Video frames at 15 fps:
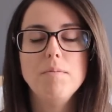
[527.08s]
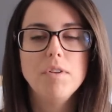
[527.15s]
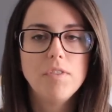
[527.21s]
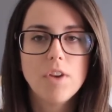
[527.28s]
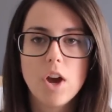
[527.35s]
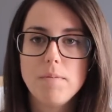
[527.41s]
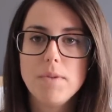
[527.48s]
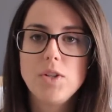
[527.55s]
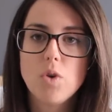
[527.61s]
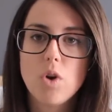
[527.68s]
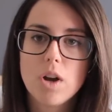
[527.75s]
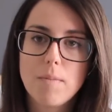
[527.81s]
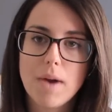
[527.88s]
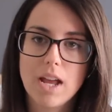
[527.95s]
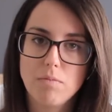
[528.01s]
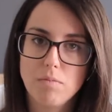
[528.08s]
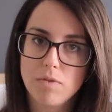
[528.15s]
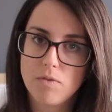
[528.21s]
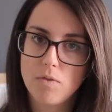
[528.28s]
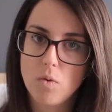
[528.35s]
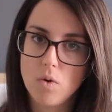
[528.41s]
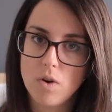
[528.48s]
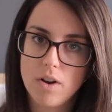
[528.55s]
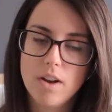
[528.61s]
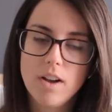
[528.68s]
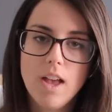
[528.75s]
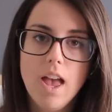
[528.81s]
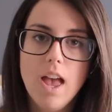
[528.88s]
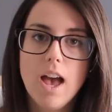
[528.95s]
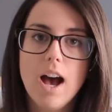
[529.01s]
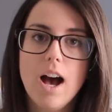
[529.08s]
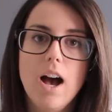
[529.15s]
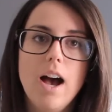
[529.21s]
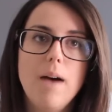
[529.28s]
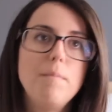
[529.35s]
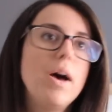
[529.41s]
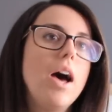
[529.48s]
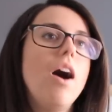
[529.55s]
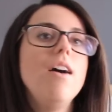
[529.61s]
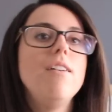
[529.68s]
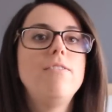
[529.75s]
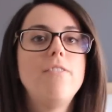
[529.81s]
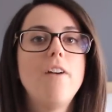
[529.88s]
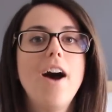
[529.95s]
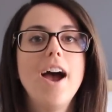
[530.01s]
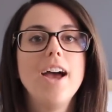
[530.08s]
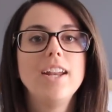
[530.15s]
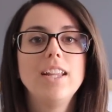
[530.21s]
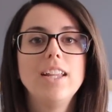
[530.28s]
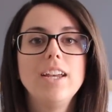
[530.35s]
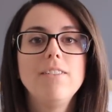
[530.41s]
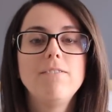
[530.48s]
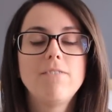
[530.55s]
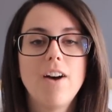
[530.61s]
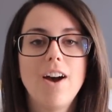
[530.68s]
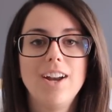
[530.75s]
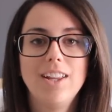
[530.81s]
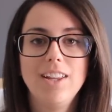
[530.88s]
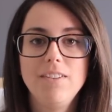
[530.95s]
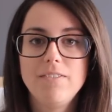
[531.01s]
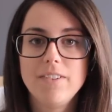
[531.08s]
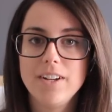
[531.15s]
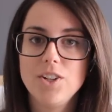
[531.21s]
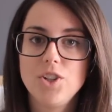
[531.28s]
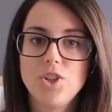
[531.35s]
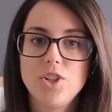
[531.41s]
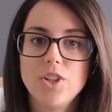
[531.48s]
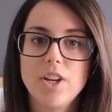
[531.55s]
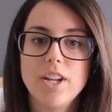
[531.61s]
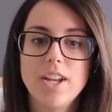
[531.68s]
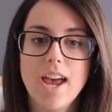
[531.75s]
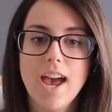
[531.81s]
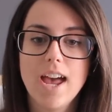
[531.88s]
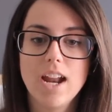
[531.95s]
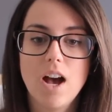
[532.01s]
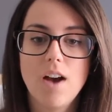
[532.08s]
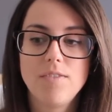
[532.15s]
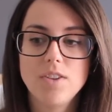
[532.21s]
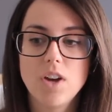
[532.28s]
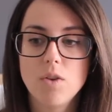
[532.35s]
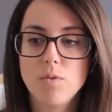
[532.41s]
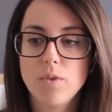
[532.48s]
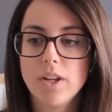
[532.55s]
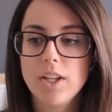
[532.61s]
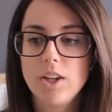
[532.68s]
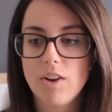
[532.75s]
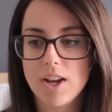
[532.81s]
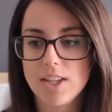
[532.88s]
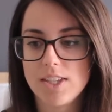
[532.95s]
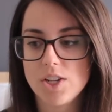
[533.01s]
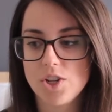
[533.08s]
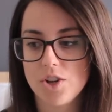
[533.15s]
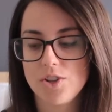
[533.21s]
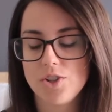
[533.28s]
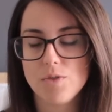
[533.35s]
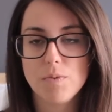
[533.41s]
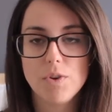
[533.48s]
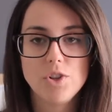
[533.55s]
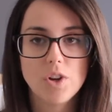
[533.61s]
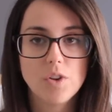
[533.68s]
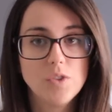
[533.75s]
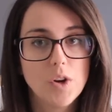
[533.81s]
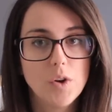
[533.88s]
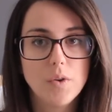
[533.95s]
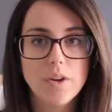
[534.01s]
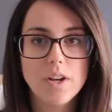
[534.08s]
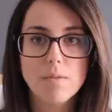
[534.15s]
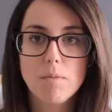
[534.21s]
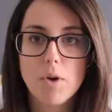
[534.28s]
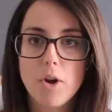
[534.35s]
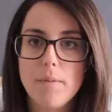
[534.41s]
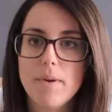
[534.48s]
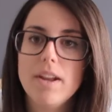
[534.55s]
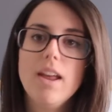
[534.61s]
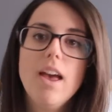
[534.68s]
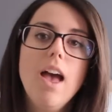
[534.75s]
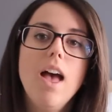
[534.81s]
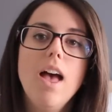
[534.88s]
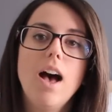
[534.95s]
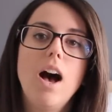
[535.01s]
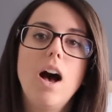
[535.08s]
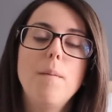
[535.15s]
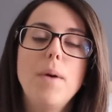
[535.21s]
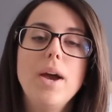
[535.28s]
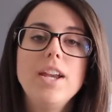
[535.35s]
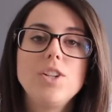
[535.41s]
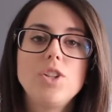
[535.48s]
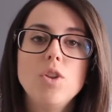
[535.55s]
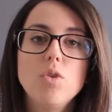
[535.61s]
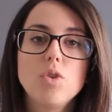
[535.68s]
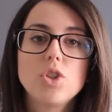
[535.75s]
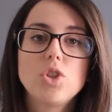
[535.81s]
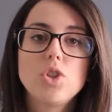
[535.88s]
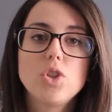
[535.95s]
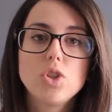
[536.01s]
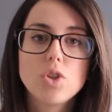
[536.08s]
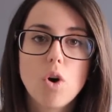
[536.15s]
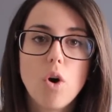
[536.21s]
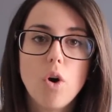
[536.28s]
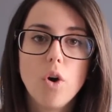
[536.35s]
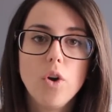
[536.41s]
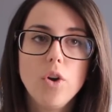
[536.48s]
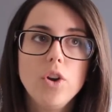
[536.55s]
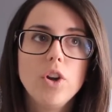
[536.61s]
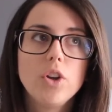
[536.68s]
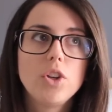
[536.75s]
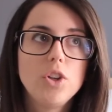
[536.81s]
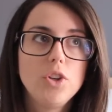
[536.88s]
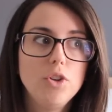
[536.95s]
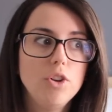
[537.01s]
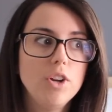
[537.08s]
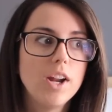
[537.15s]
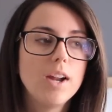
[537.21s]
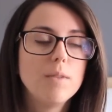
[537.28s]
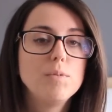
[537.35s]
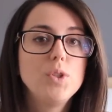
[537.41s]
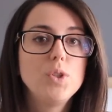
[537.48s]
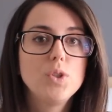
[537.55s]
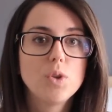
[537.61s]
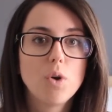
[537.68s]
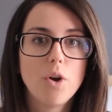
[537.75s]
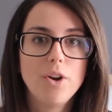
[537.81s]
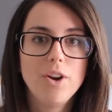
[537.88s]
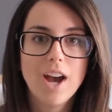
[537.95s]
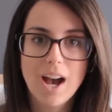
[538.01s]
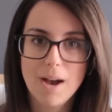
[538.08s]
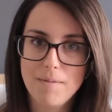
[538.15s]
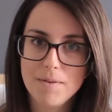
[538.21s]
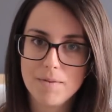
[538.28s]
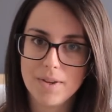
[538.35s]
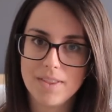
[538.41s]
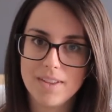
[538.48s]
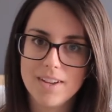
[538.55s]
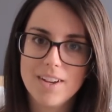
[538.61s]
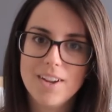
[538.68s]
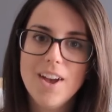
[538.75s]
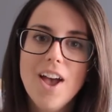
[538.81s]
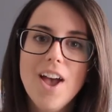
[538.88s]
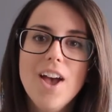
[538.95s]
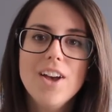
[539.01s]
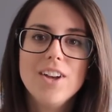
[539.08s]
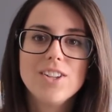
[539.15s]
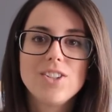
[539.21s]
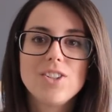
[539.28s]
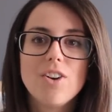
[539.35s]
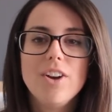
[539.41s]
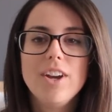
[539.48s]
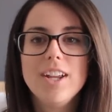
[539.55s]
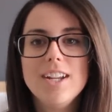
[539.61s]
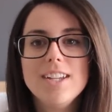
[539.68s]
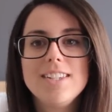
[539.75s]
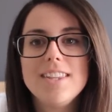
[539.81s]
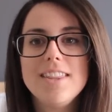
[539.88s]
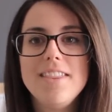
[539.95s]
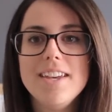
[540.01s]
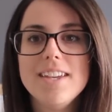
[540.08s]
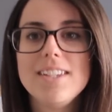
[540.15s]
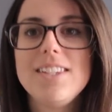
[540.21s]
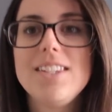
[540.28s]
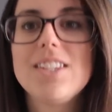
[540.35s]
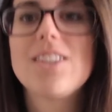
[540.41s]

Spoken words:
You've heard me talk about it before, but I finally finished it, and after a really great suggestion, which I'll tell you in a moment, it looks so cute and I'm so happy with it. So it is this